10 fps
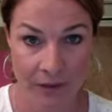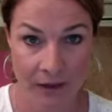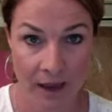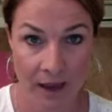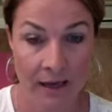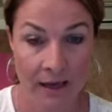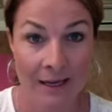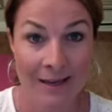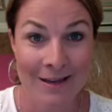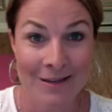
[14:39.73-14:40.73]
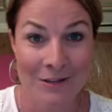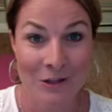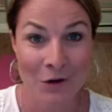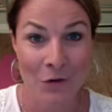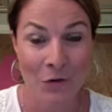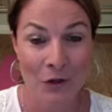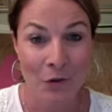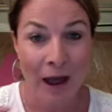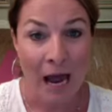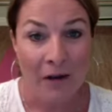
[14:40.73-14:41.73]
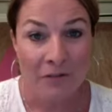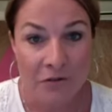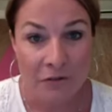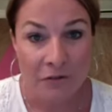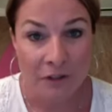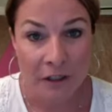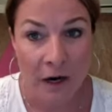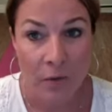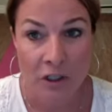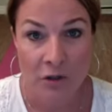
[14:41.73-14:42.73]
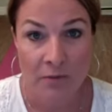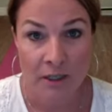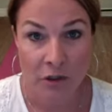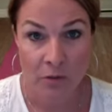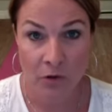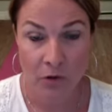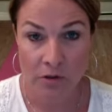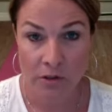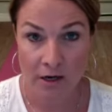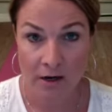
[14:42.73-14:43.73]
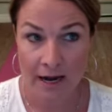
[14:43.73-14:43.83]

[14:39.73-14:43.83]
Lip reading: Okay? So you have to figure out what your measurable goals are.